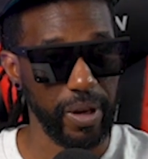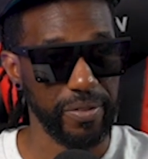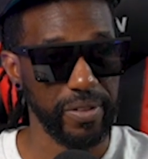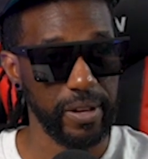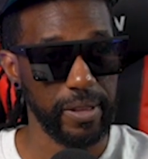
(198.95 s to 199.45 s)
I
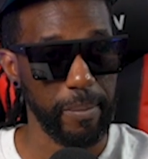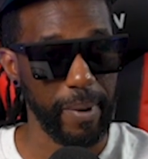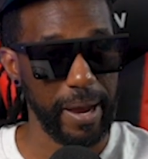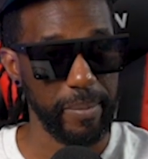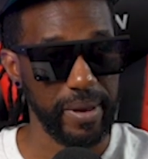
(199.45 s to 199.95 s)
think that there
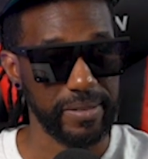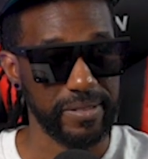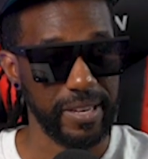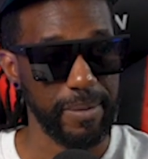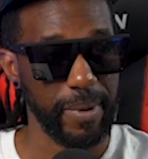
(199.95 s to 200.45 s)
might be a
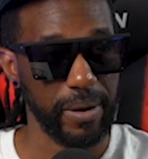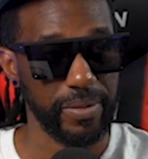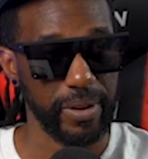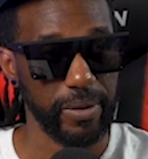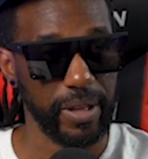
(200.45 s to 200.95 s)
team out
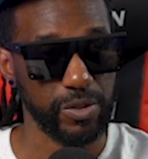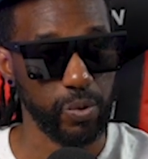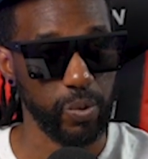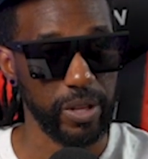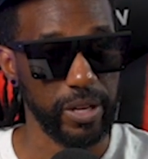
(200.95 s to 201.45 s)
there that's
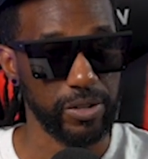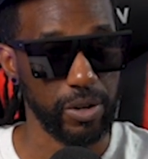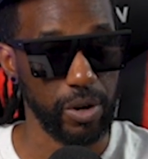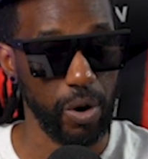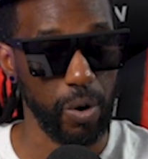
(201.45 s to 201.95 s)
willing to
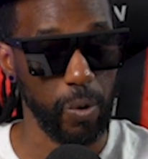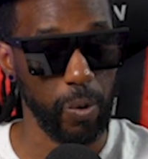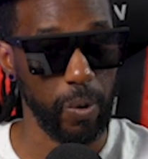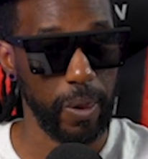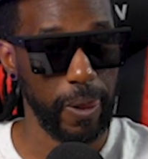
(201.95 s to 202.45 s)
go